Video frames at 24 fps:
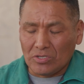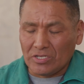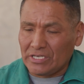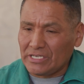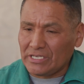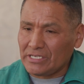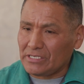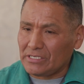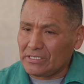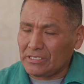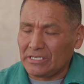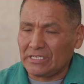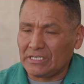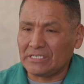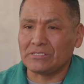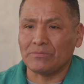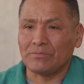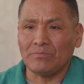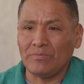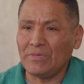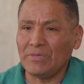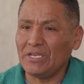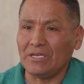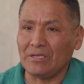and be
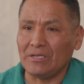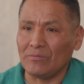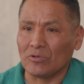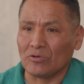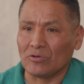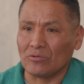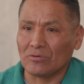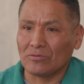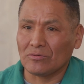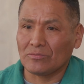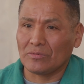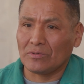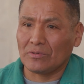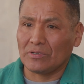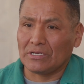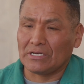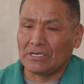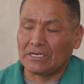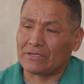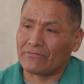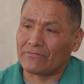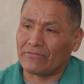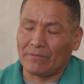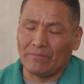tutored on their
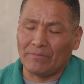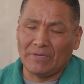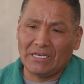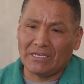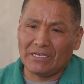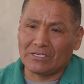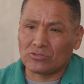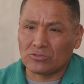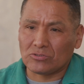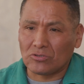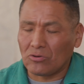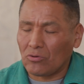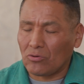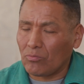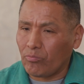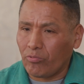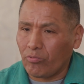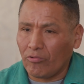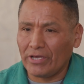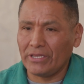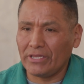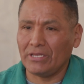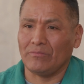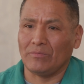schoolwork and
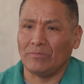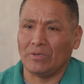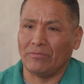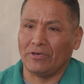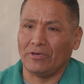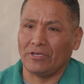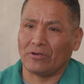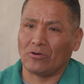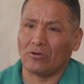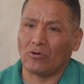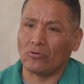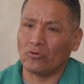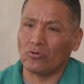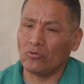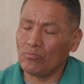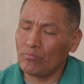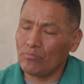learn English.